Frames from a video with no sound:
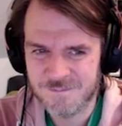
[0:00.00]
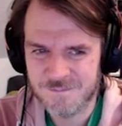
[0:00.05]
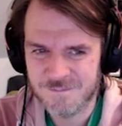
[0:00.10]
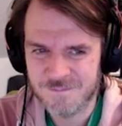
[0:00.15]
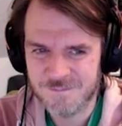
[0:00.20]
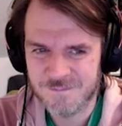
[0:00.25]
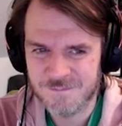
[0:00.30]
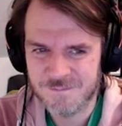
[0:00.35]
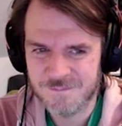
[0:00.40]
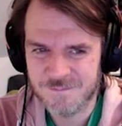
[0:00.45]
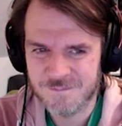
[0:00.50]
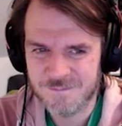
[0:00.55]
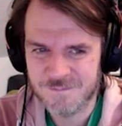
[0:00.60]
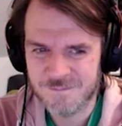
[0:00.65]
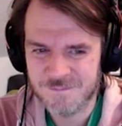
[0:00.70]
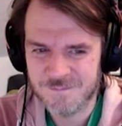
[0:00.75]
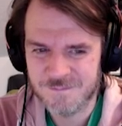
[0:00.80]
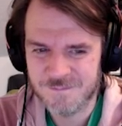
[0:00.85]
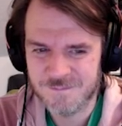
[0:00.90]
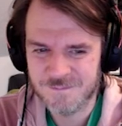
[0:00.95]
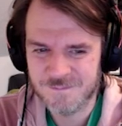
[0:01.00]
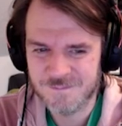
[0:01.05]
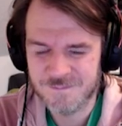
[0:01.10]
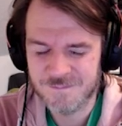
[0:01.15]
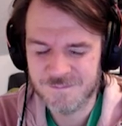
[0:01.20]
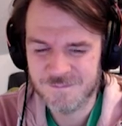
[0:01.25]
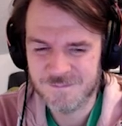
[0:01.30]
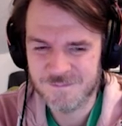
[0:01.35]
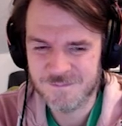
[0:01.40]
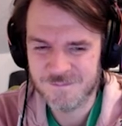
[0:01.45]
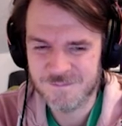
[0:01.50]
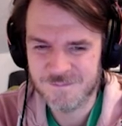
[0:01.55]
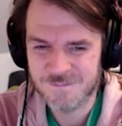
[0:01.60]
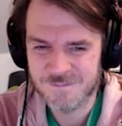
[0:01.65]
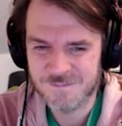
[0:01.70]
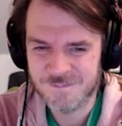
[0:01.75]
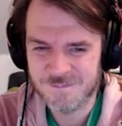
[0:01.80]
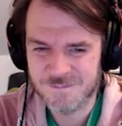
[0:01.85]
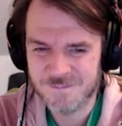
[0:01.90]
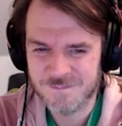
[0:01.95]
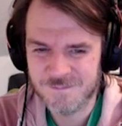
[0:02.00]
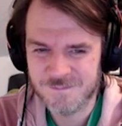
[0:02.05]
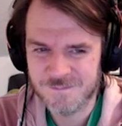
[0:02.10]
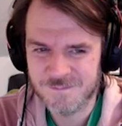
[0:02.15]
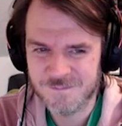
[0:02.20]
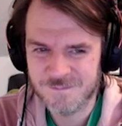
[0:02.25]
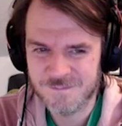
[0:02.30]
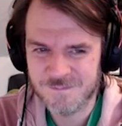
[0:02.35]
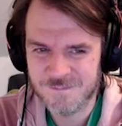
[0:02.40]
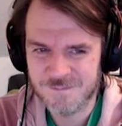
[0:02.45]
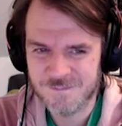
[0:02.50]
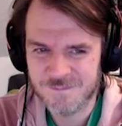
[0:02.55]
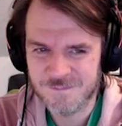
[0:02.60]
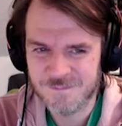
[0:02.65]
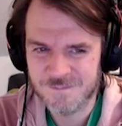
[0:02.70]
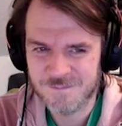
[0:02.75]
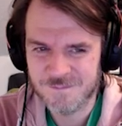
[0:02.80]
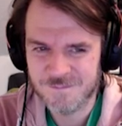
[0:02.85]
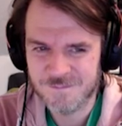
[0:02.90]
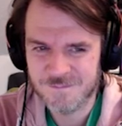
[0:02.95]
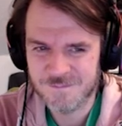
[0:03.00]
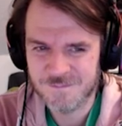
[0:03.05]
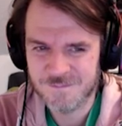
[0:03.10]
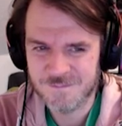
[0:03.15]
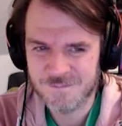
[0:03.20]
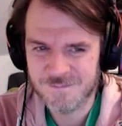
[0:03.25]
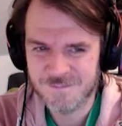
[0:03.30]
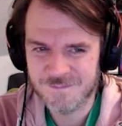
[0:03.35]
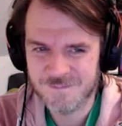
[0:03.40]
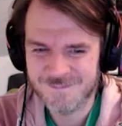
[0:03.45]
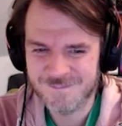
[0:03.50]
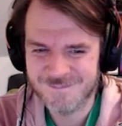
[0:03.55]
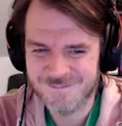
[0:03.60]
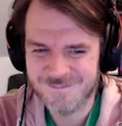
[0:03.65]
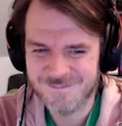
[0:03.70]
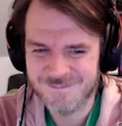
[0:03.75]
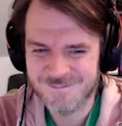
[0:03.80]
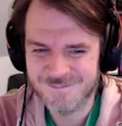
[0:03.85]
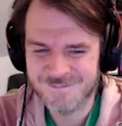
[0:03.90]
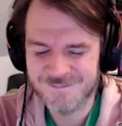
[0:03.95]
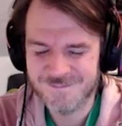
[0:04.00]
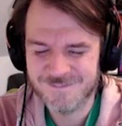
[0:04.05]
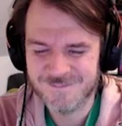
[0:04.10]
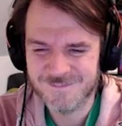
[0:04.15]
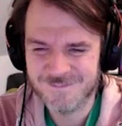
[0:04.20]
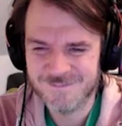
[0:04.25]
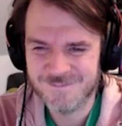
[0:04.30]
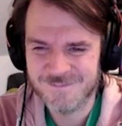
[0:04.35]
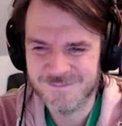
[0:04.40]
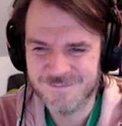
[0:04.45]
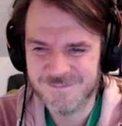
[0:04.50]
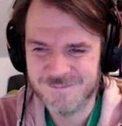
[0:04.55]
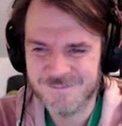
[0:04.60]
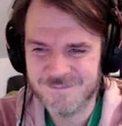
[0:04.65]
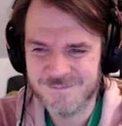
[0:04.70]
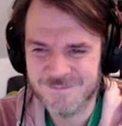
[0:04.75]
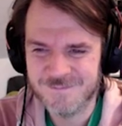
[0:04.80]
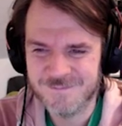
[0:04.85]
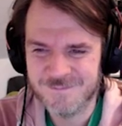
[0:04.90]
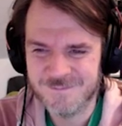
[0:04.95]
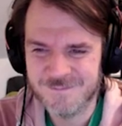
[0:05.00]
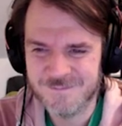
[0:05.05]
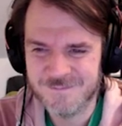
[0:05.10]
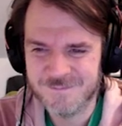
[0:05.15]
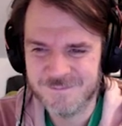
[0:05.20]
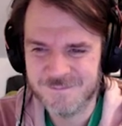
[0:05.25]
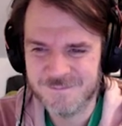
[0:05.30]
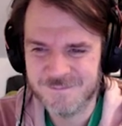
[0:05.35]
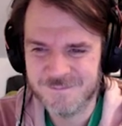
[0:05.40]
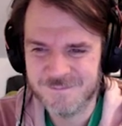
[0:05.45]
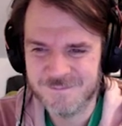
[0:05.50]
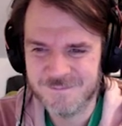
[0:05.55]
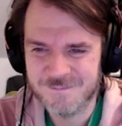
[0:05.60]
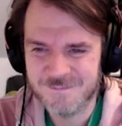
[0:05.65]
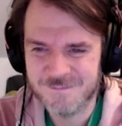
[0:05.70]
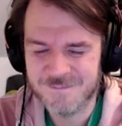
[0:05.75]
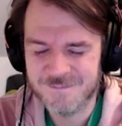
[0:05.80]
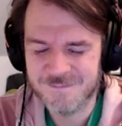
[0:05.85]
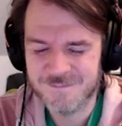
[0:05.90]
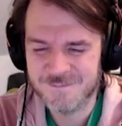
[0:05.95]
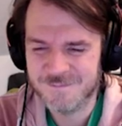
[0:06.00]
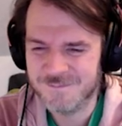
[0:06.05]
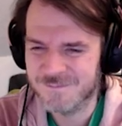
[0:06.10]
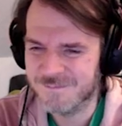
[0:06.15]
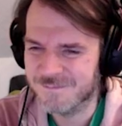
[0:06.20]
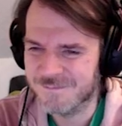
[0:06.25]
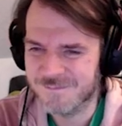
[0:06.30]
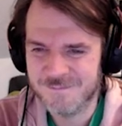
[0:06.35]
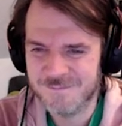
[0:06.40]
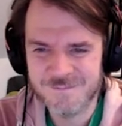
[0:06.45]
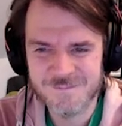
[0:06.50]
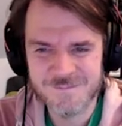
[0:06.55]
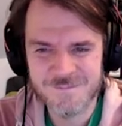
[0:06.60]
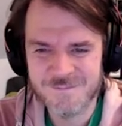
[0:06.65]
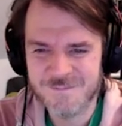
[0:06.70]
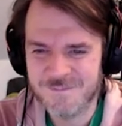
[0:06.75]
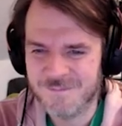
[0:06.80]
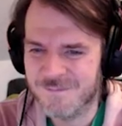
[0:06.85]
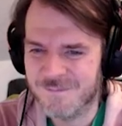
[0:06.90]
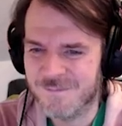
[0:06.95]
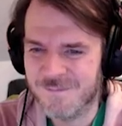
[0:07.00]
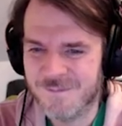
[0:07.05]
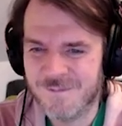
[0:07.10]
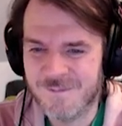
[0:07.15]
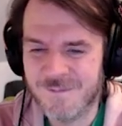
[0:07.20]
The person shown says nothing.